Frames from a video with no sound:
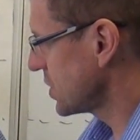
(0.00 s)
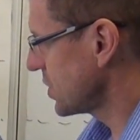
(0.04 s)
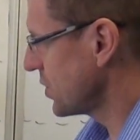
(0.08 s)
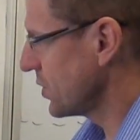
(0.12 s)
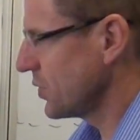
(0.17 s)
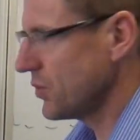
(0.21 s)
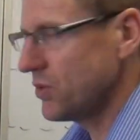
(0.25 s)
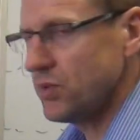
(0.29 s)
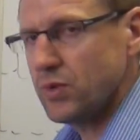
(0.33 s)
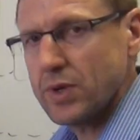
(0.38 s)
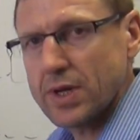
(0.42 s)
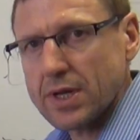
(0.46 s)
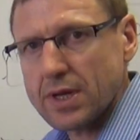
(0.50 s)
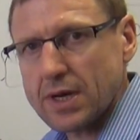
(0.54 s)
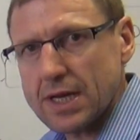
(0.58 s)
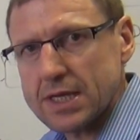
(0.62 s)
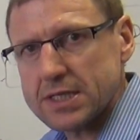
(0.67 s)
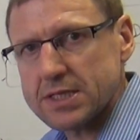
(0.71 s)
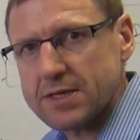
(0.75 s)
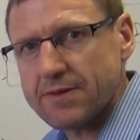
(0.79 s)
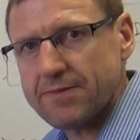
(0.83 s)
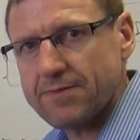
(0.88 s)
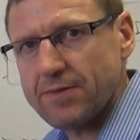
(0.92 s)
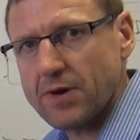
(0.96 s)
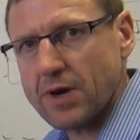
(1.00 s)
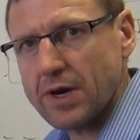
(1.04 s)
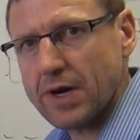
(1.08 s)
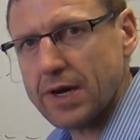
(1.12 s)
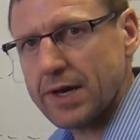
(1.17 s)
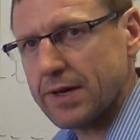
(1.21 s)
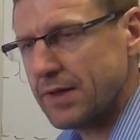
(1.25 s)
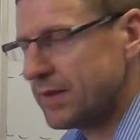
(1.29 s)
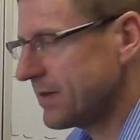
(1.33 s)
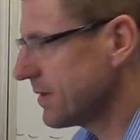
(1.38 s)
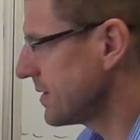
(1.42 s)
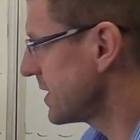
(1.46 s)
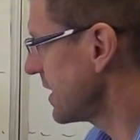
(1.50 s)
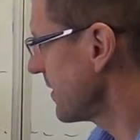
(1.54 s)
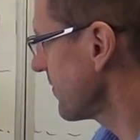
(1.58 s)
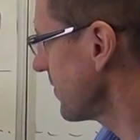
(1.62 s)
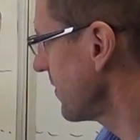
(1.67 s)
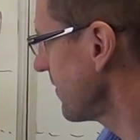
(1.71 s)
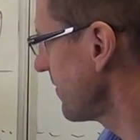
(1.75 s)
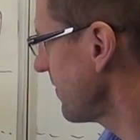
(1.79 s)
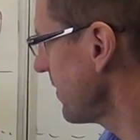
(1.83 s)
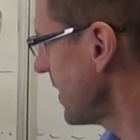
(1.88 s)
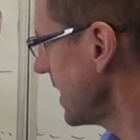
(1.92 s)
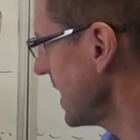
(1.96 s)
to classify
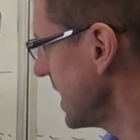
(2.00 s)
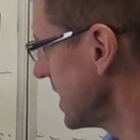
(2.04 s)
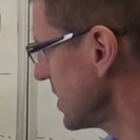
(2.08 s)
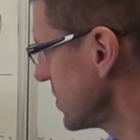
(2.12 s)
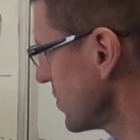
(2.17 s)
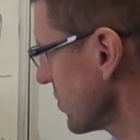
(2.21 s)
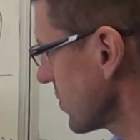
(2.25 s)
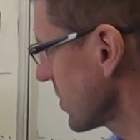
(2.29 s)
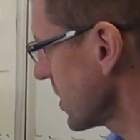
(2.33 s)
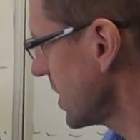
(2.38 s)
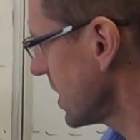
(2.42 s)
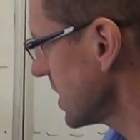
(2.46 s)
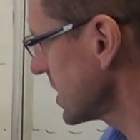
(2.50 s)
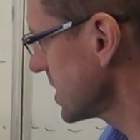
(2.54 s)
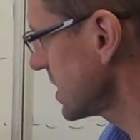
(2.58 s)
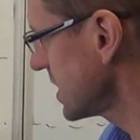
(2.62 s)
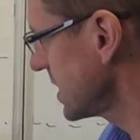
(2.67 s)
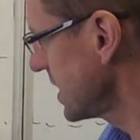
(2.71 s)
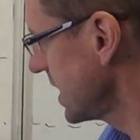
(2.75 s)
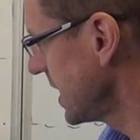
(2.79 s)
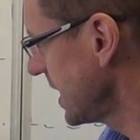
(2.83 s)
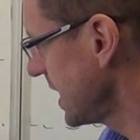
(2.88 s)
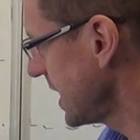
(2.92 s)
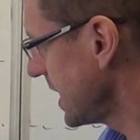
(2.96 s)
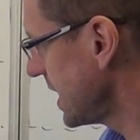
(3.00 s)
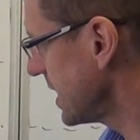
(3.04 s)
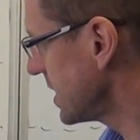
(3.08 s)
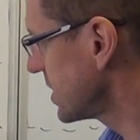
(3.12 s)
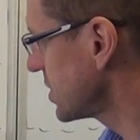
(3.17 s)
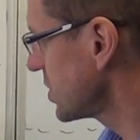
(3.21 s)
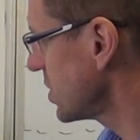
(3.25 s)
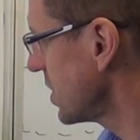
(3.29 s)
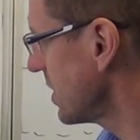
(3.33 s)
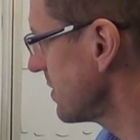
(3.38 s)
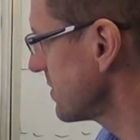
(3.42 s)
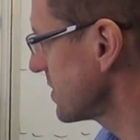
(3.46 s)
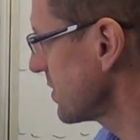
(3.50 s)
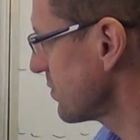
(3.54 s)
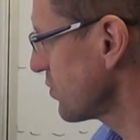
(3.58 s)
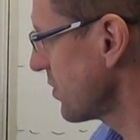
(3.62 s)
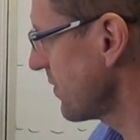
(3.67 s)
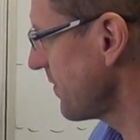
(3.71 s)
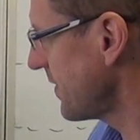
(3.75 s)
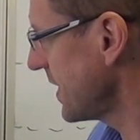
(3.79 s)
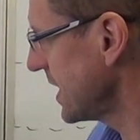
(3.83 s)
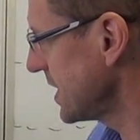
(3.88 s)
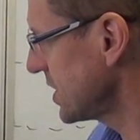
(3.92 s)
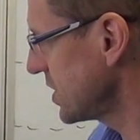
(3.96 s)
different financial costs in terms of
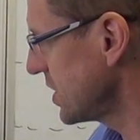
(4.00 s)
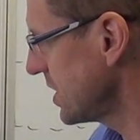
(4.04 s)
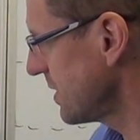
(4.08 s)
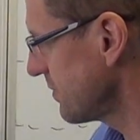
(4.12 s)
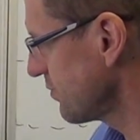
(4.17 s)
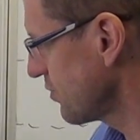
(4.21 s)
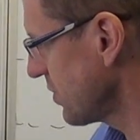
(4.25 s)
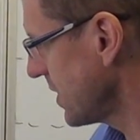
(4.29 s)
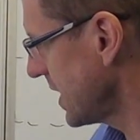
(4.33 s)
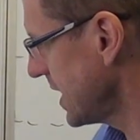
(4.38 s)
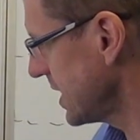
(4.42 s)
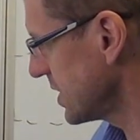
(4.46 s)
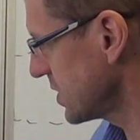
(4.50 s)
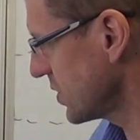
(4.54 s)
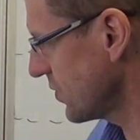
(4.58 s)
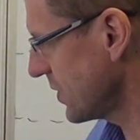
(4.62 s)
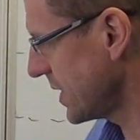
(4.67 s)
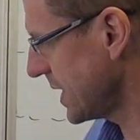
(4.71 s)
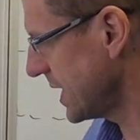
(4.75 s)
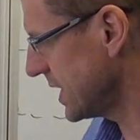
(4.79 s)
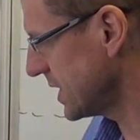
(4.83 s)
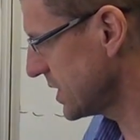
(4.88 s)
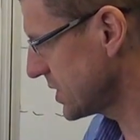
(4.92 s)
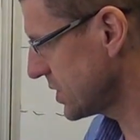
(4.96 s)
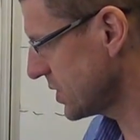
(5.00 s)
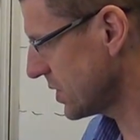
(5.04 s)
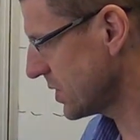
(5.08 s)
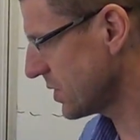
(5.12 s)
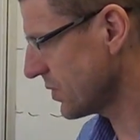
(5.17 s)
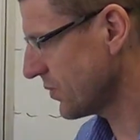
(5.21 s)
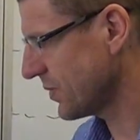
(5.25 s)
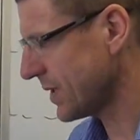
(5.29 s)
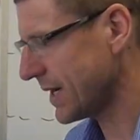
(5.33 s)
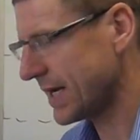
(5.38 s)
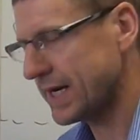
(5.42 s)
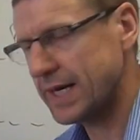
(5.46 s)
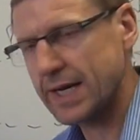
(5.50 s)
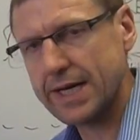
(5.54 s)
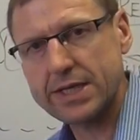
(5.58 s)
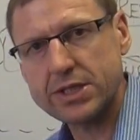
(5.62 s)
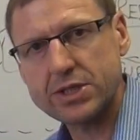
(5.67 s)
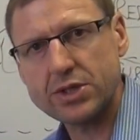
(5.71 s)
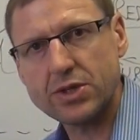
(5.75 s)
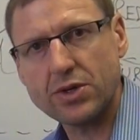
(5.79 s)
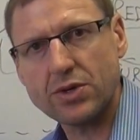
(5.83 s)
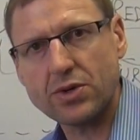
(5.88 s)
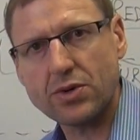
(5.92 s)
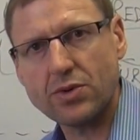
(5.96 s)
prevention, appraisal, internal and
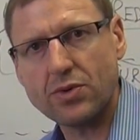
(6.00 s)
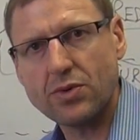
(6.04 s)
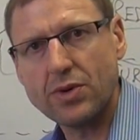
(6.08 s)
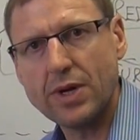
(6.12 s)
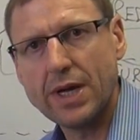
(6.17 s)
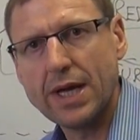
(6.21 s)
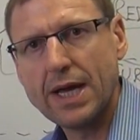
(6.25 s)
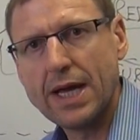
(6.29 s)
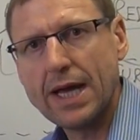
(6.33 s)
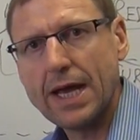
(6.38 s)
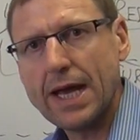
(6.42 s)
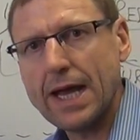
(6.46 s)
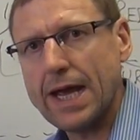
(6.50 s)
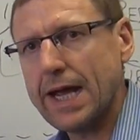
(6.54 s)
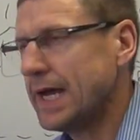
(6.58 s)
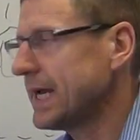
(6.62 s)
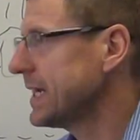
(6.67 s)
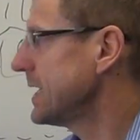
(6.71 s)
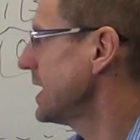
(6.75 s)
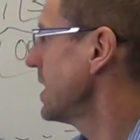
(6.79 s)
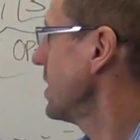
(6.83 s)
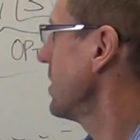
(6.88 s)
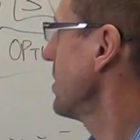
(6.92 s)
external. And